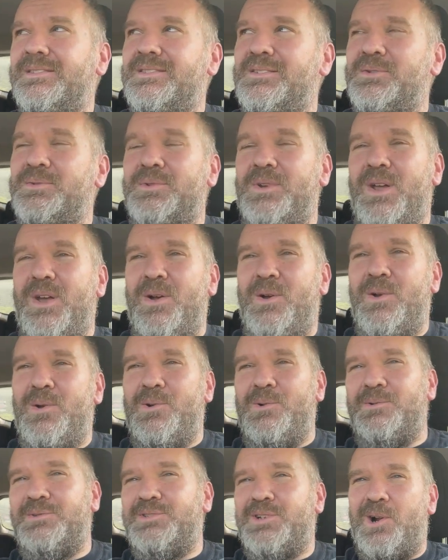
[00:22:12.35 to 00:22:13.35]
So
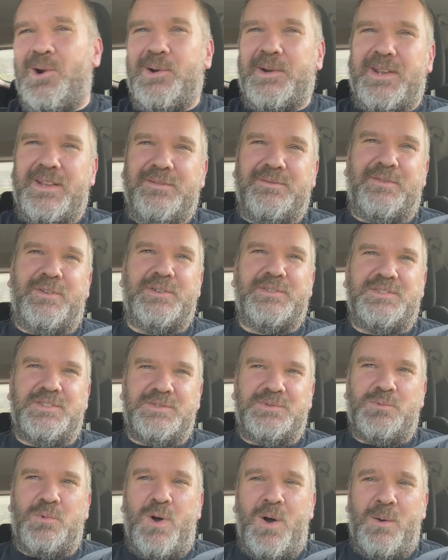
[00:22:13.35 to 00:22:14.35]
no Target
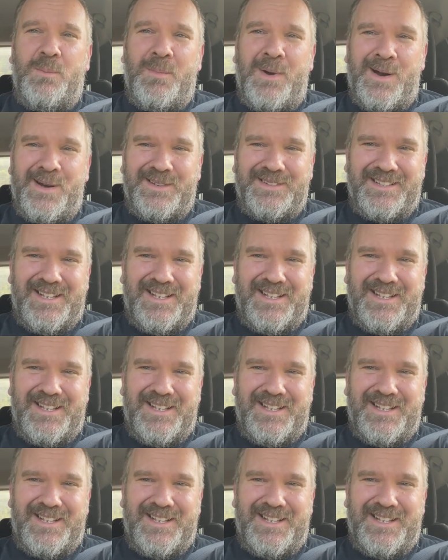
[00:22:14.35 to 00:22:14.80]
versus Walmart.